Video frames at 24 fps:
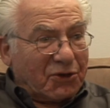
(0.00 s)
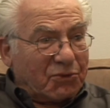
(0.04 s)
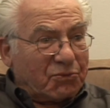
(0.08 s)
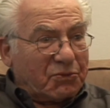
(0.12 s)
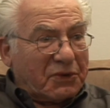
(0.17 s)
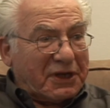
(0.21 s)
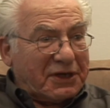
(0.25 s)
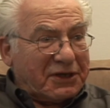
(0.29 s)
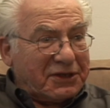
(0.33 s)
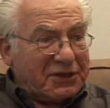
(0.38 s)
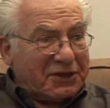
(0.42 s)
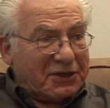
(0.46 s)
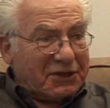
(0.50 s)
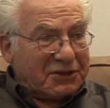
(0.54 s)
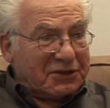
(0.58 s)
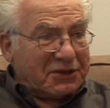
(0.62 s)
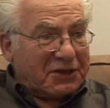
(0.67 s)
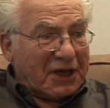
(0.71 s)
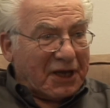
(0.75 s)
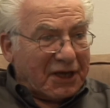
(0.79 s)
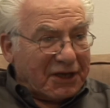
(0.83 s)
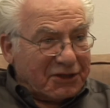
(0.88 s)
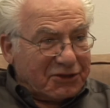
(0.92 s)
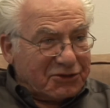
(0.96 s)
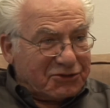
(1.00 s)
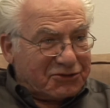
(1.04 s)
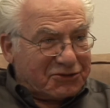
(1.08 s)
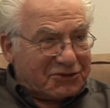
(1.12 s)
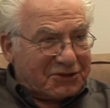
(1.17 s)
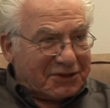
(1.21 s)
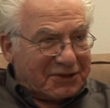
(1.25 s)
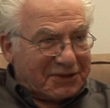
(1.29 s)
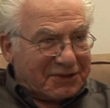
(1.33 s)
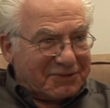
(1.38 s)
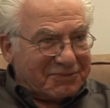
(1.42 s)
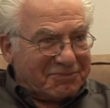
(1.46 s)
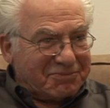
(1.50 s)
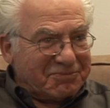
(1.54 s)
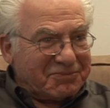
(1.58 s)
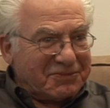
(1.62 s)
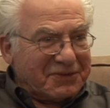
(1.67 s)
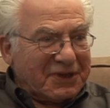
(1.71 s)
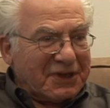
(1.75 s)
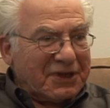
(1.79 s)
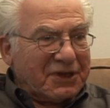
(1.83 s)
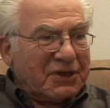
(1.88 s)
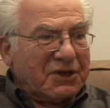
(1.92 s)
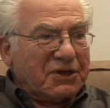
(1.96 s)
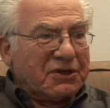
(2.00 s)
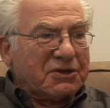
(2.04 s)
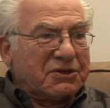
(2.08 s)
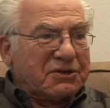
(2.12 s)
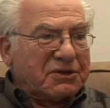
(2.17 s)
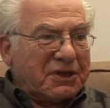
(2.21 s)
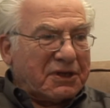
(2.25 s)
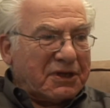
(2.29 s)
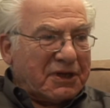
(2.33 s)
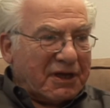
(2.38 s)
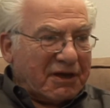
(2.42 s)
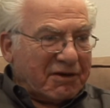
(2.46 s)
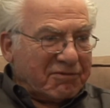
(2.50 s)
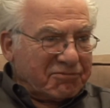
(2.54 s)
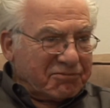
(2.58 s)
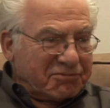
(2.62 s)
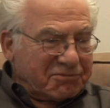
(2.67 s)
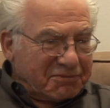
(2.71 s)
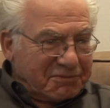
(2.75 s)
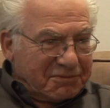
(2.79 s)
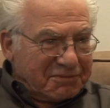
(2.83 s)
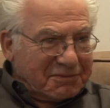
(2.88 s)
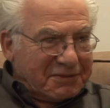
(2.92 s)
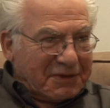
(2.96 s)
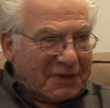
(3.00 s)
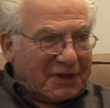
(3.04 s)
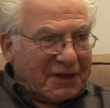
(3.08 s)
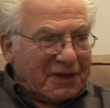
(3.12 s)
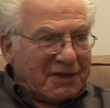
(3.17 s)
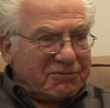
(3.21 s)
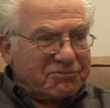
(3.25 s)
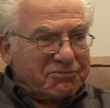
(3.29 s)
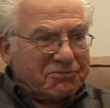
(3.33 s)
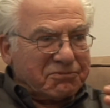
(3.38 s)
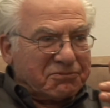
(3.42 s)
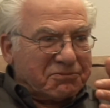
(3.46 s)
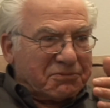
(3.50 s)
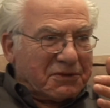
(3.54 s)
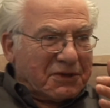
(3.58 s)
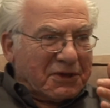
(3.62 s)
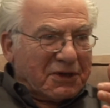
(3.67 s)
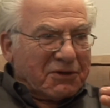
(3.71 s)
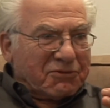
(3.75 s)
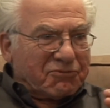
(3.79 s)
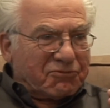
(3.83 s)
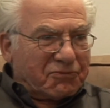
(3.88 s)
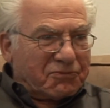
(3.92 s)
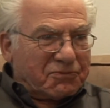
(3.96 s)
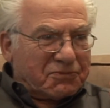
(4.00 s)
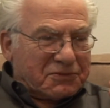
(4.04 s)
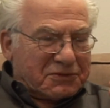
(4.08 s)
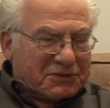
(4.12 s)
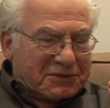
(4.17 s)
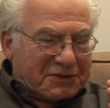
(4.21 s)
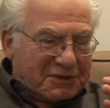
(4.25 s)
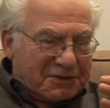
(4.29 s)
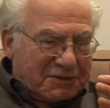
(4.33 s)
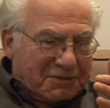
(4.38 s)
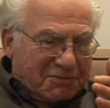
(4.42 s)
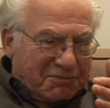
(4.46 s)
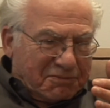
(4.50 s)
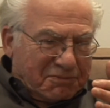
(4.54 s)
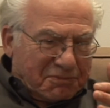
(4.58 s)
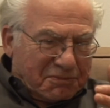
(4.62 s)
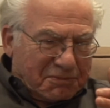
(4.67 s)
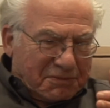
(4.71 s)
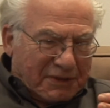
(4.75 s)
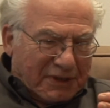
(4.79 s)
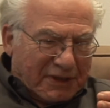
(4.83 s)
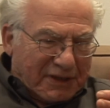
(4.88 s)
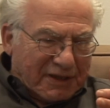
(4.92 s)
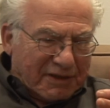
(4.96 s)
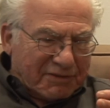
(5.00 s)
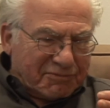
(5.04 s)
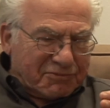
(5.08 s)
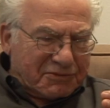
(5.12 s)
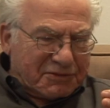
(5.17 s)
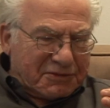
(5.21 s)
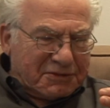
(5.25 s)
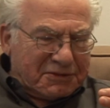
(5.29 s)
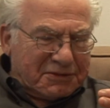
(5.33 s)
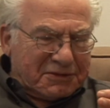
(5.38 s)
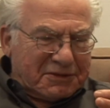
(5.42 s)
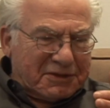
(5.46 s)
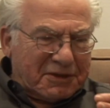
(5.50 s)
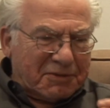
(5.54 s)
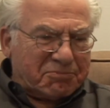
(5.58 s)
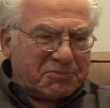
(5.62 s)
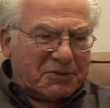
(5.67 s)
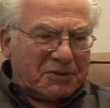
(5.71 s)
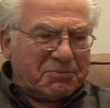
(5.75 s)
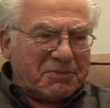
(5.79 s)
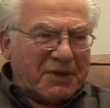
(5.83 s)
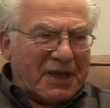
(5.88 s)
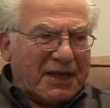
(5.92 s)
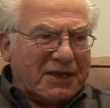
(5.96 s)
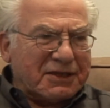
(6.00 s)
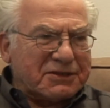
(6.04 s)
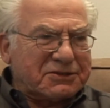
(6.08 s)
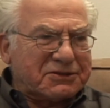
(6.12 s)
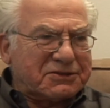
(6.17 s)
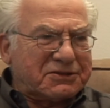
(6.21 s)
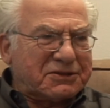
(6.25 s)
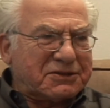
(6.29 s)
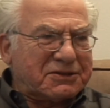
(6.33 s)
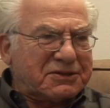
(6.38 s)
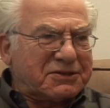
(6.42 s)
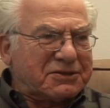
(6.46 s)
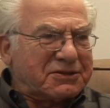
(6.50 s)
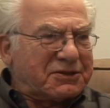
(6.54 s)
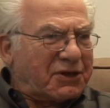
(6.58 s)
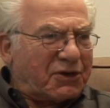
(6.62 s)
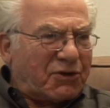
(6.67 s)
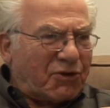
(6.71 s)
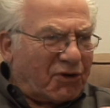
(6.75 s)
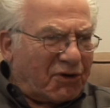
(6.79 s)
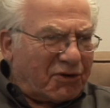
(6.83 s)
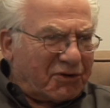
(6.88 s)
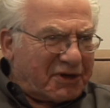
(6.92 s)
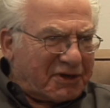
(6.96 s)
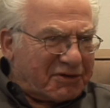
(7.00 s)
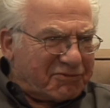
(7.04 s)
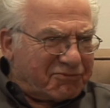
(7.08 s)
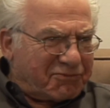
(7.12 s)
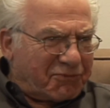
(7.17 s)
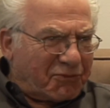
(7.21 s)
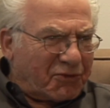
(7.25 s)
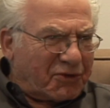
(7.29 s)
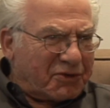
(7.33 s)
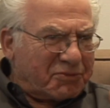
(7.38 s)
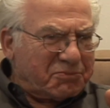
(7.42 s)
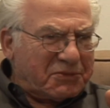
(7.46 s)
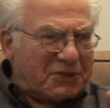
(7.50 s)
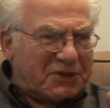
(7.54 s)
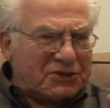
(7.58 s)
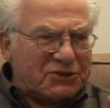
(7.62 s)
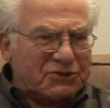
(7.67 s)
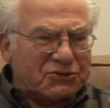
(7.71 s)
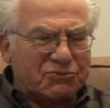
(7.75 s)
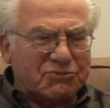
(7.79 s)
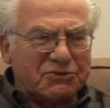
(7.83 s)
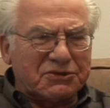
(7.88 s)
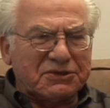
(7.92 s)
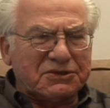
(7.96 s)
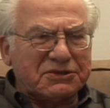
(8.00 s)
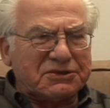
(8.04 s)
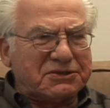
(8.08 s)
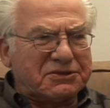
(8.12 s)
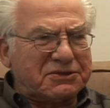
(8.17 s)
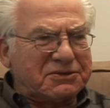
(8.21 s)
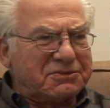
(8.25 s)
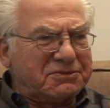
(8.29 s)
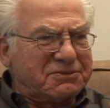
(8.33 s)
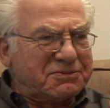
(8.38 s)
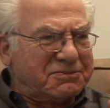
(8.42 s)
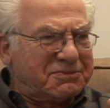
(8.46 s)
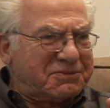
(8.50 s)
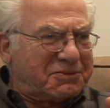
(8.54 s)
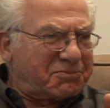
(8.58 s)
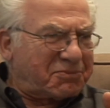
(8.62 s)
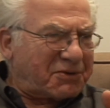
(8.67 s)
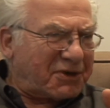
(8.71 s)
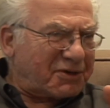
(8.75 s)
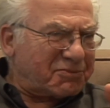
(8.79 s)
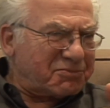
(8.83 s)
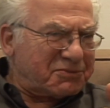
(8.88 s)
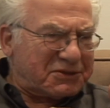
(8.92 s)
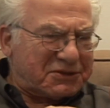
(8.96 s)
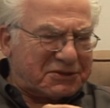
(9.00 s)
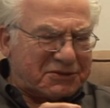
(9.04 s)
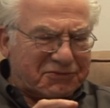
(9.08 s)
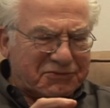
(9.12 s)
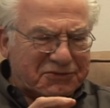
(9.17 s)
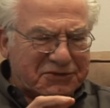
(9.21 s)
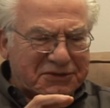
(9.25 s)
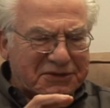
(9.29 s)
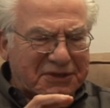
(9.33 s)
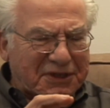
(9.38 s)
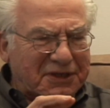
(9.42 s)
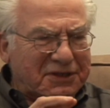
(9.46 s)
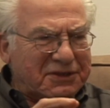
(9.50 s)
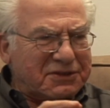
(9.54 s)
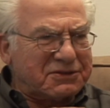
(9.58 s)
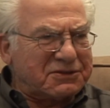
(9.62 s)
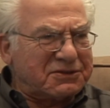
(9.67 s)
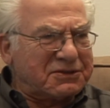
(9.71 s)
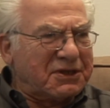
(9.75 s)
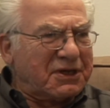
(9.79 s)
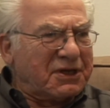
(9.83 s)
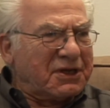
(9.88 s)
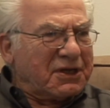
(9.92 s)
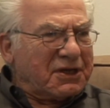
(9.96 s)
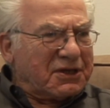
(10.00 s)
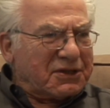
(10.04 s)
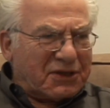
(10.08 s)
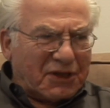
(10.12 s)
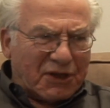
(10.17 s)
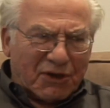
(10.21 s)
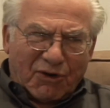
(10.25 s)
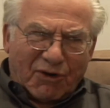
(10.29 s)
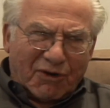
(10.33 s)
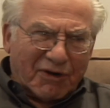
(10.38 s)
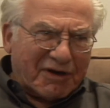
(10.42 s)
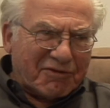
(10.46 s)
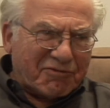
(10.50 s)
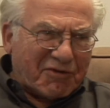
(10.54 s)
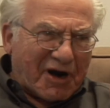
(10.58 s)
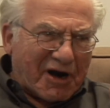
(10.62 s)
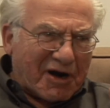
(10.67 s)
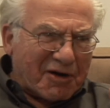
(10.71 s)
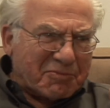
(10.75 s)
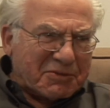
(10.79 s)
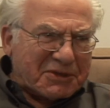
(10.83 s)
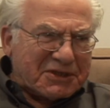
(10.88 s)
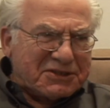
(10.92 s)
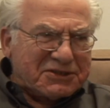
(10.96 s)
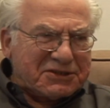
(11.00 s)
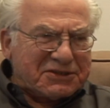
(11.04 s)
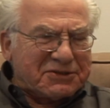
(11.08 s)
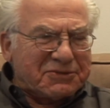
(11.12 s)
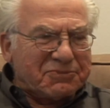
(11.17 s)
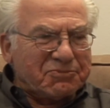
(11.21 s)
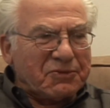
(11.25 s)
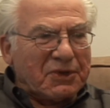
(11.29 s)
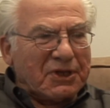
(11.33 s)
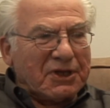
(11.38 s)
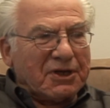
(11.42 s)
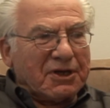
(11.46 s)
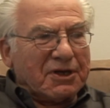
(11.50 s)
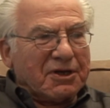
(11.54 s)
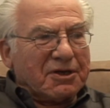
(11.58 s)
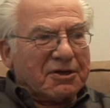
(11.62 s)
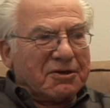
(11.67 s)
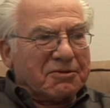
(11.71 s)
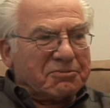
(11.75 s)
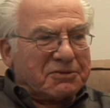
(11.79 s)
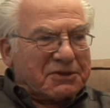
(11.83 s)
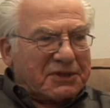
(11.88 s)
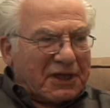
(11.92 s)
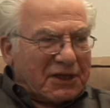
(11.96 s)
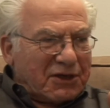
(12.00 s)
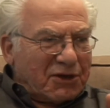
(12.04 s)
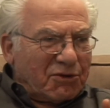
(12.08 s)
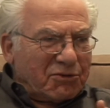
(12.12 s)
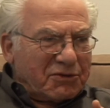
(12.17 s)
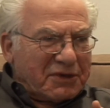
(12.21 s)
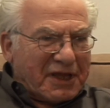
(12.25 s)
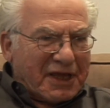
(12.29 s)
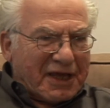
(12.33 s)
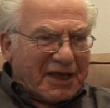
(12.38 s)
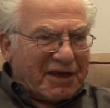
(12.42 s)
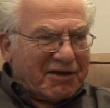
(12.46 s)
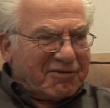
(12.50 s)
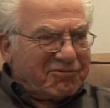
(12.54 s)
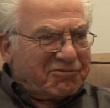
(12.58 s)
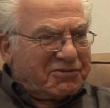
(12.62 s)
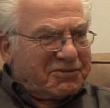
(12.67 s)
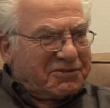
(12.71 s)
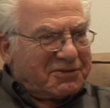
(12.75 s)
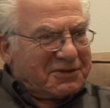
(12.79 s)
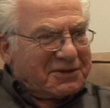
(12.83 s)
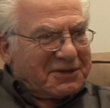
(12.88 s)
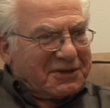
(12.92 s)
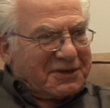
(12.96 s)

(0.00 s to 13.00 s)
already engaged in. Hmm. They have they have they have diplomats, they all have foreign ministries and departments of states, they all have armies, hmm. but they don't have